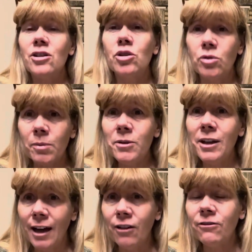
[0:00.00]

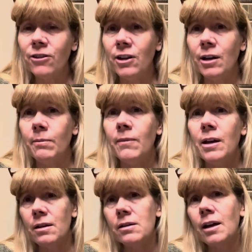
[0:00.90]
scripting out for them
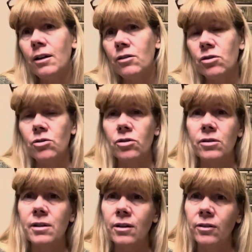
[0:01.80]
these kind of
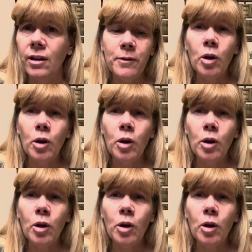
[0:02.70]
social skills.